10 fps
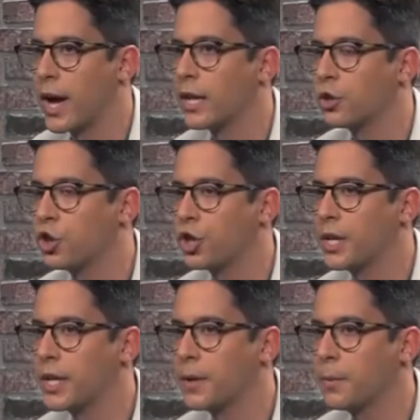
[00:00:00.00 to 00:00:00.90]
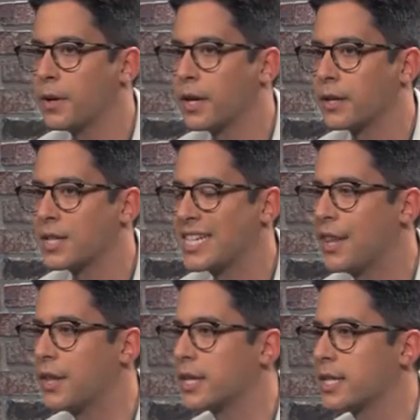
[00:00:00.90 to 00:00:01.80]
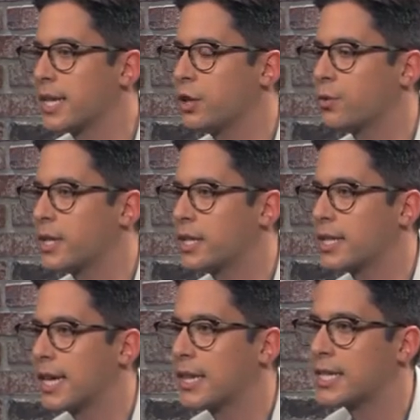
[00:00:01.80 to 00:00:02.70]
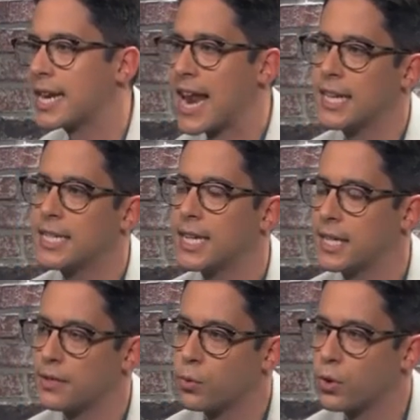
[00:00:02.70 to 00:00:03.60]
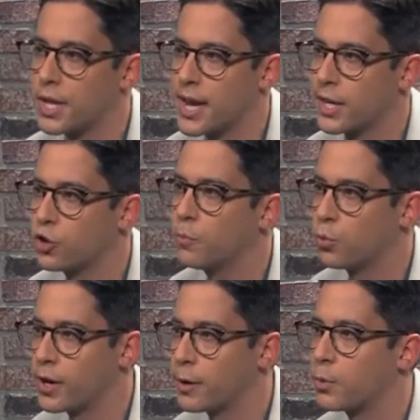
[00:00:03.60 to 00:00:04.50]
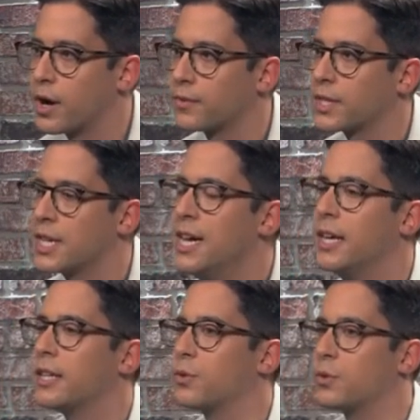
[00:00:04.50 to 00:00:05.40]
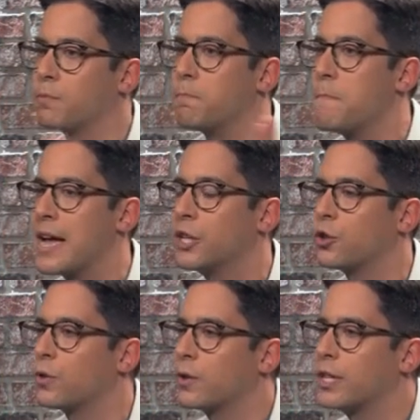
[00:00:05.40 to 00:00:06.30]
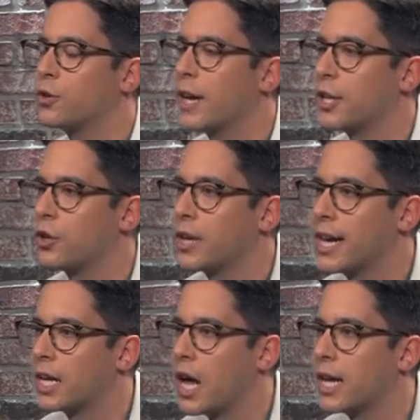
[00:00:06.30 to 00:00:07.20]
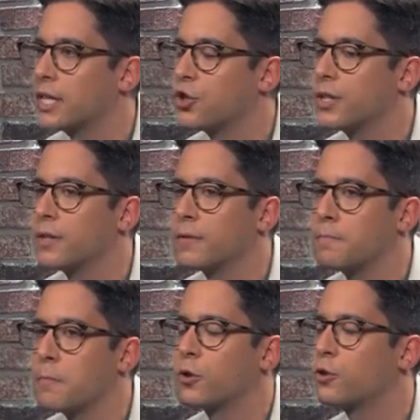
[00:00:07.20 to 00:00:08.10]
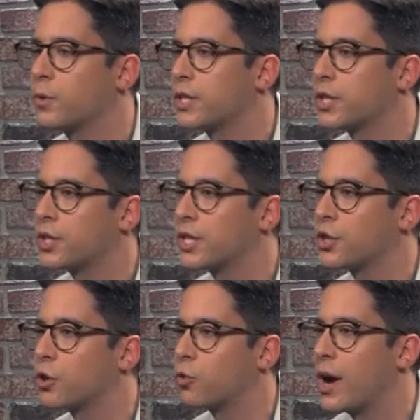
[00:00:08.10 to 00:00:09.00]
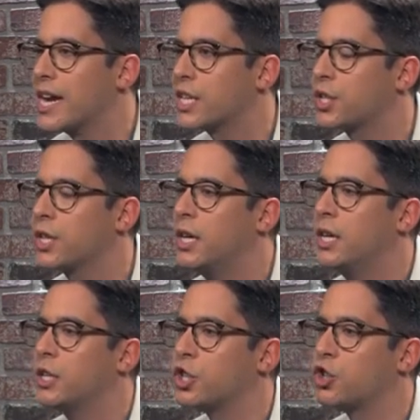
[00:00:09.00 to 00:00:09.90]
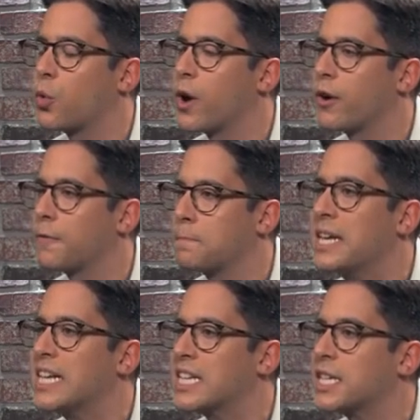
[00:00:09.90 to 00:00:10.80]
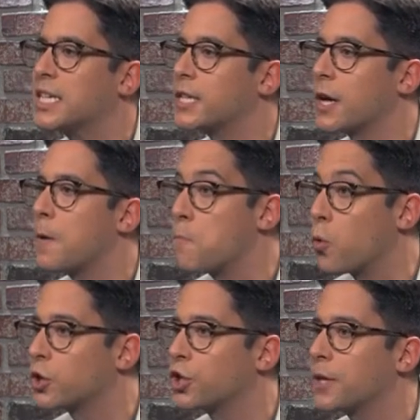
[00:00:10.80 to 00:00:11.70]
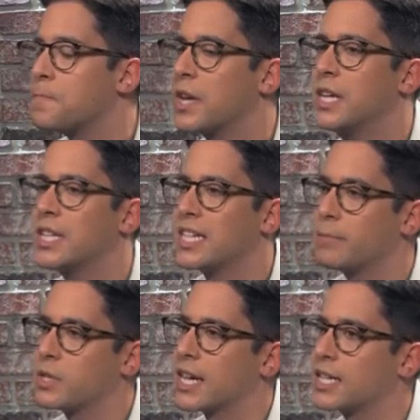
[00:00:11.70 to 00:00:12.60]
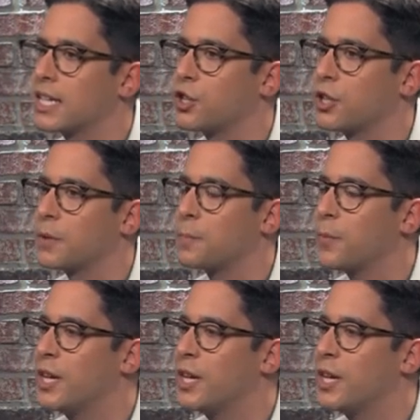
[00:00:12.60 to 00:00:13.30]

And she uh, said this, St. Teresa said this in 1994 at the National Prayer Breakfast. This was major international headlines. She, uh, Mother Teresa says the greatest destroyer of peace is abortion. It seems like such a